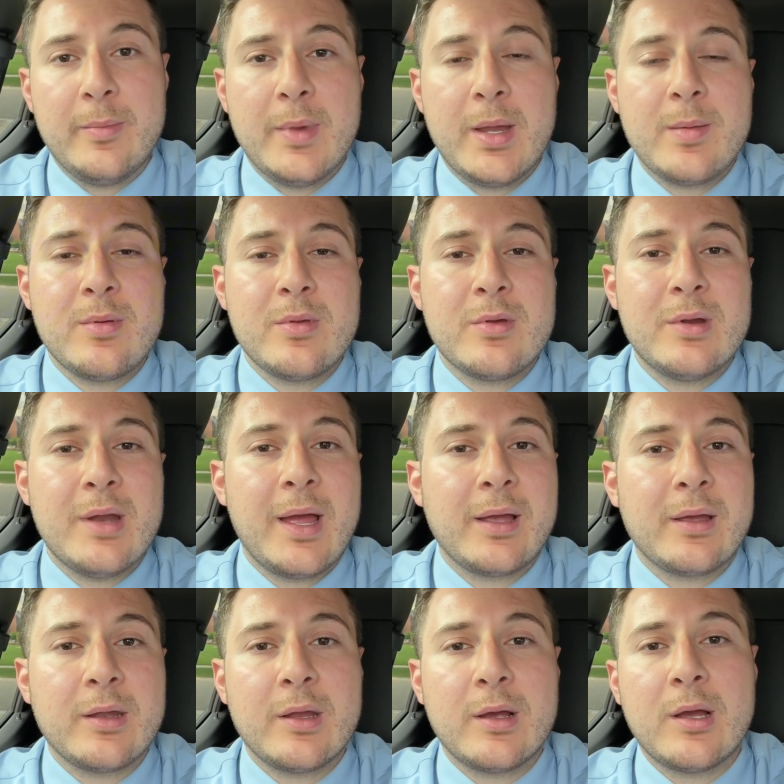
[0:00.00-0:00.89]
Maybe they're
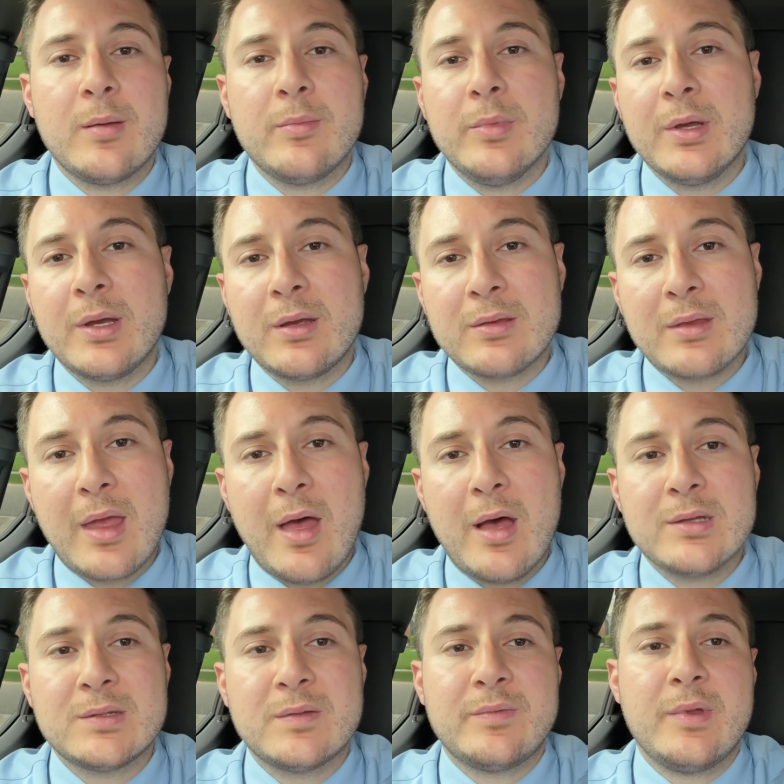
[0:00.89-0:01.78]
not gonna come look at the
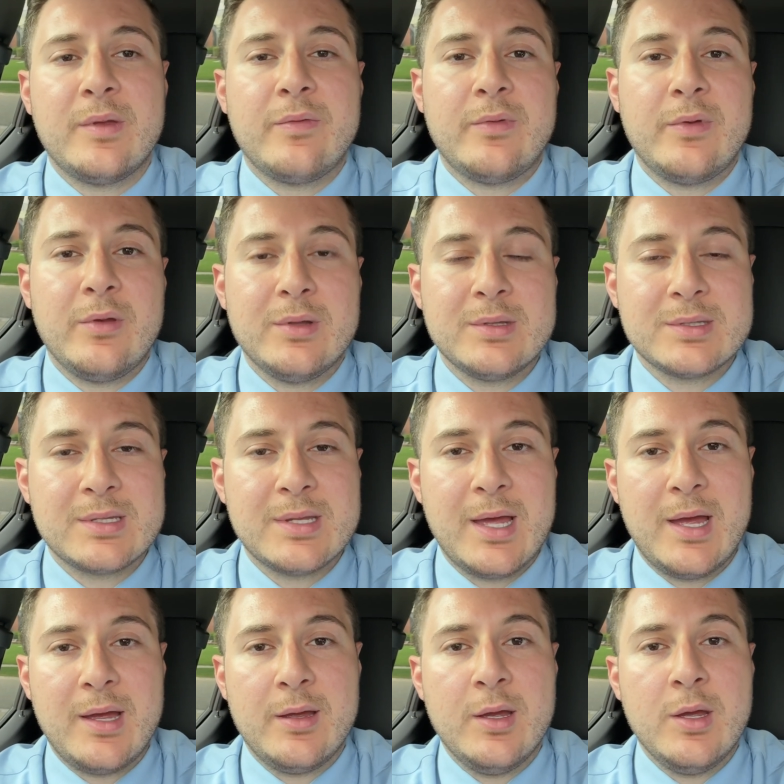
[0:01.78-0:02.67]
house if they feel it's
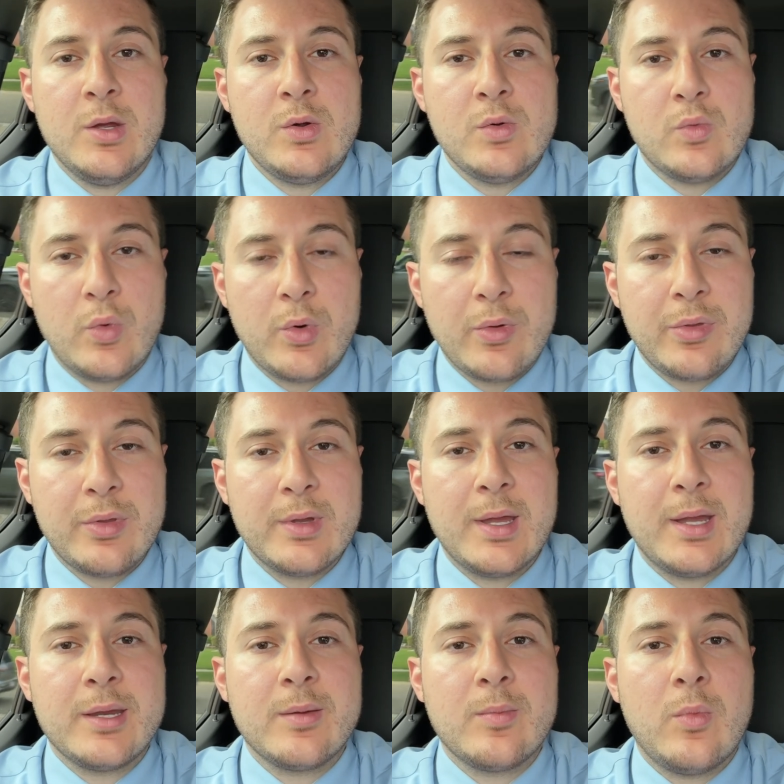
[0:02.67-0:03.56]
not worth
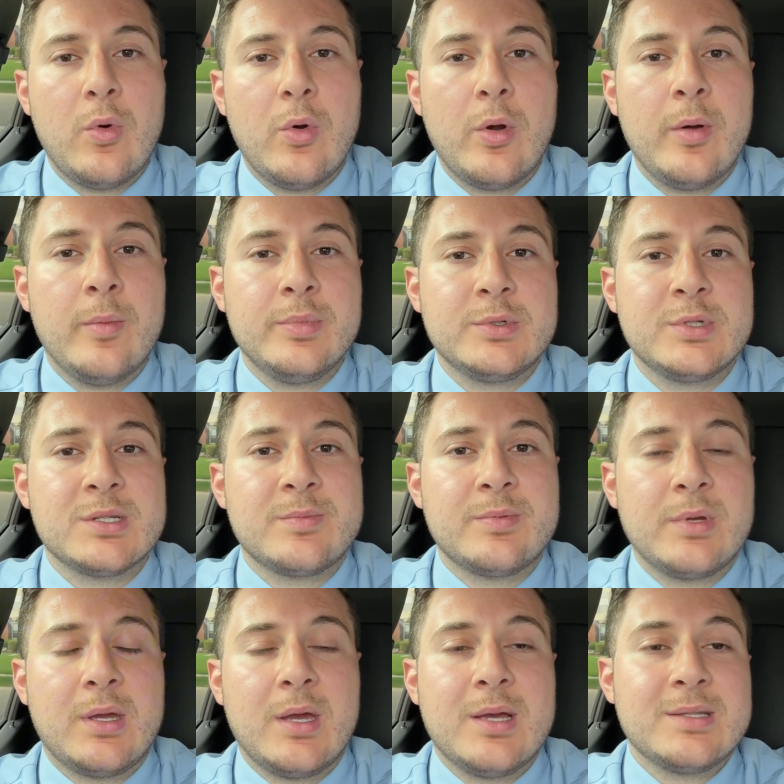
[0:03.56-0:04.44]
it anymore,
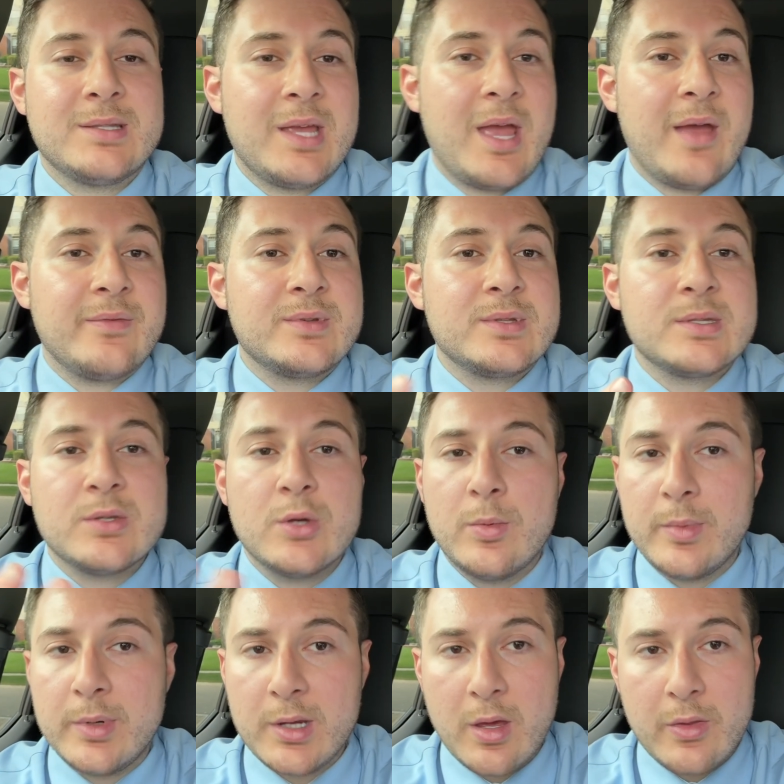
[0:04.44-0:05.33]
just because they have
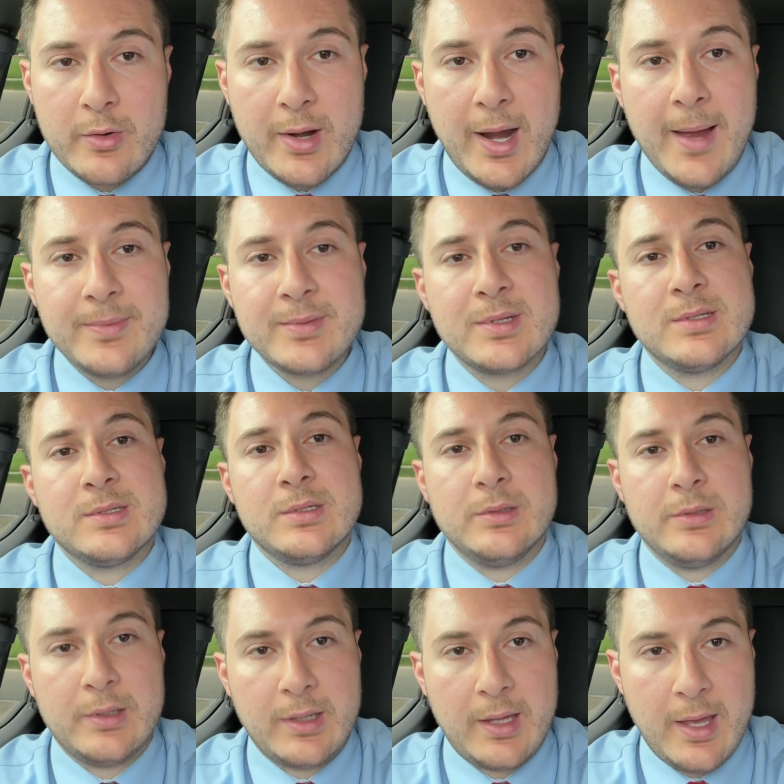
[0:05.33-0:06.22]
so many other options
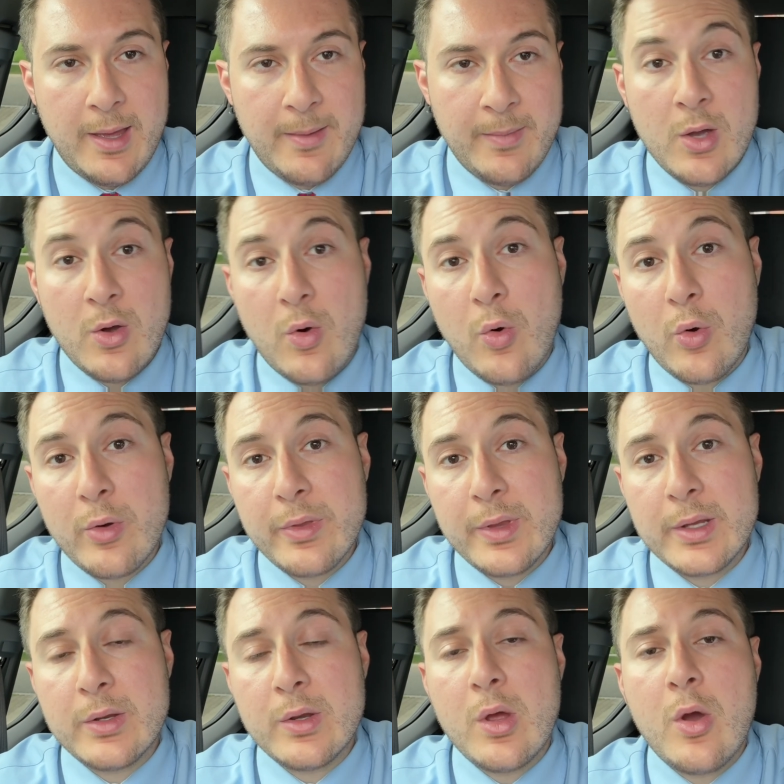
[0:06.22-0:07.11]
to look at, or
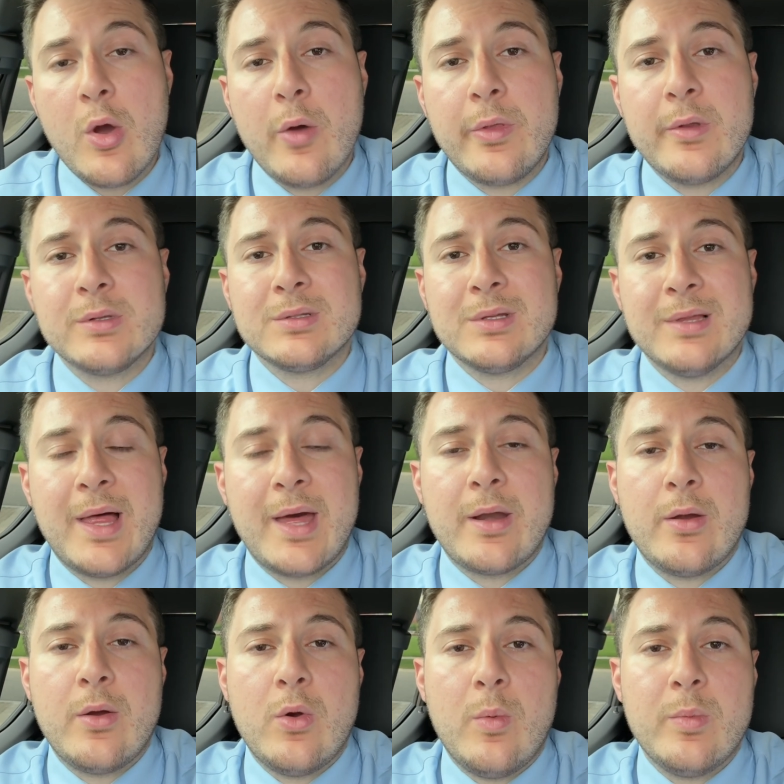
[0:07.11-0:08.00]
they know there's a
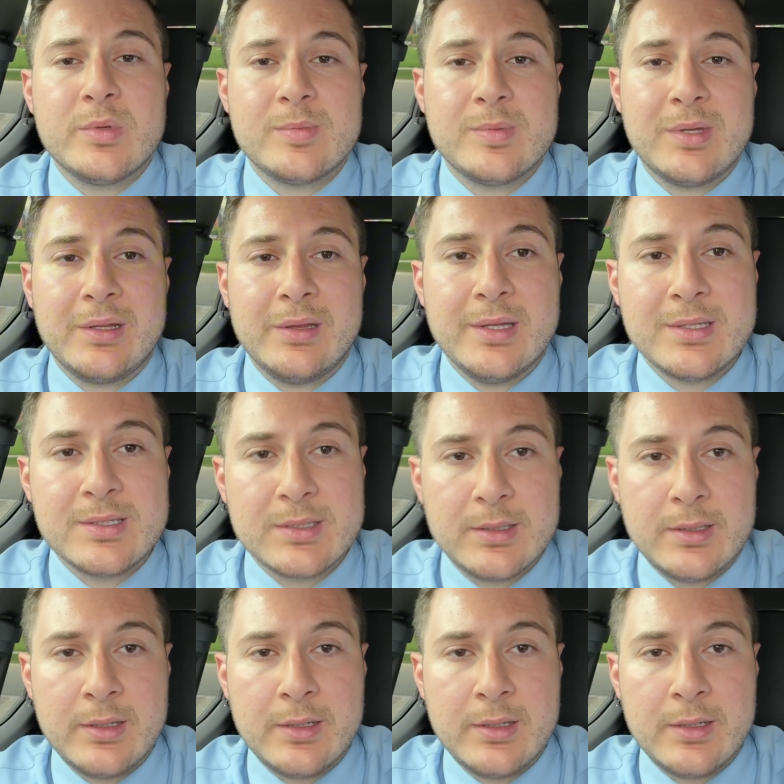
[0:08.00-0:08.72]
lot of homes being listed.